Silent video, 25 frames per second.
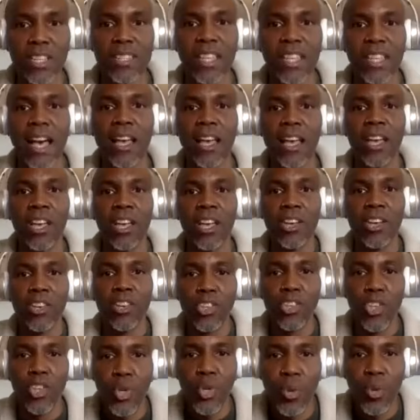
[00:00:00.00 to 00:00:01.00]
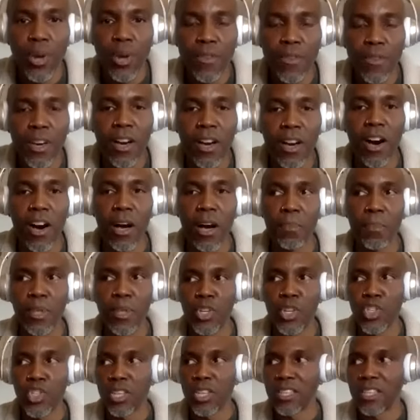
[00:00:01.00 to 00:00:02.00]
is that you have
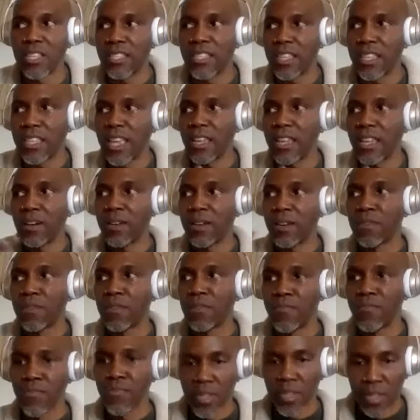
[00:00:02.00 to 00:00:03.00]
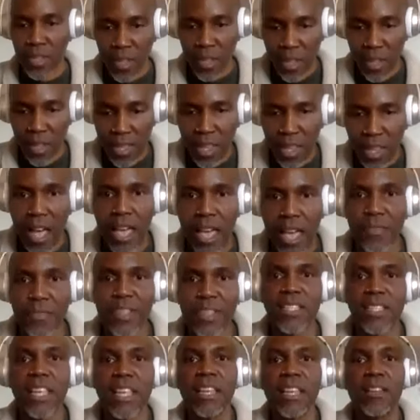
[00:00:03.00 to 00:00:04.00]
accomplished a state of life,
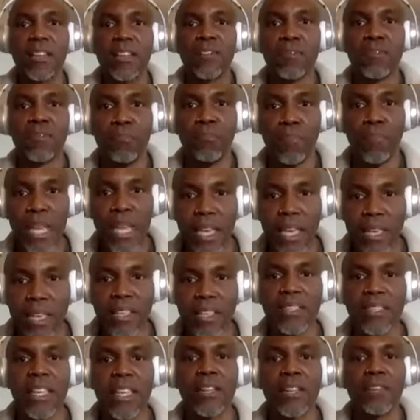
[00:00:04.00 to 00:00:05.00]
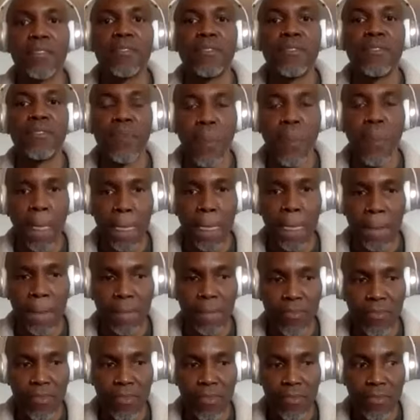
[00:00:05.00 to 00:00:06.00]
a state of being, a state of
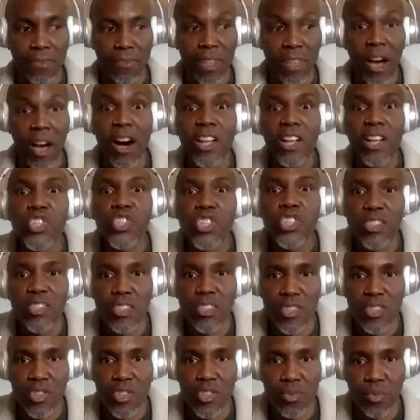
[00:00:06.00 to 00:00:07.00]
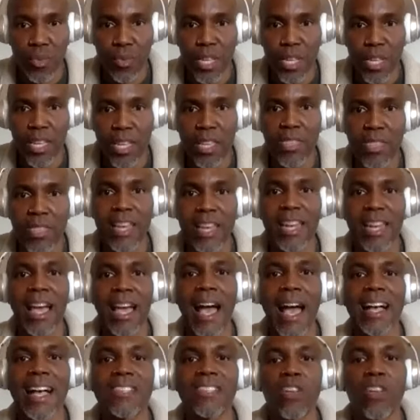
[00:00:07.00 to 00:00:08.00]
consciousness, really, that
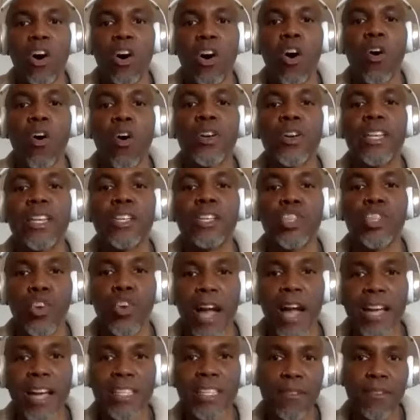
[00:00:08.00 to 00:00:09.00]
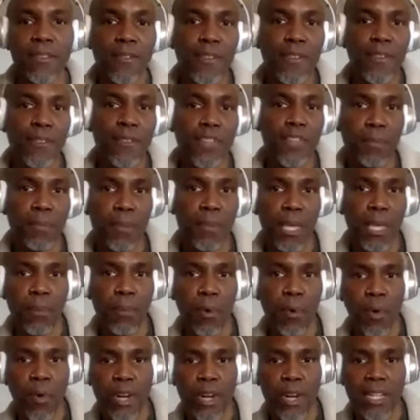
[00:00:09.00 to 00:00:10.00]
has already attracted 50
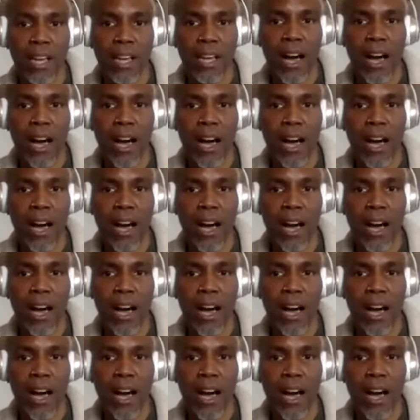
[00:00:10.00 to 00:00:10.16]
people wanting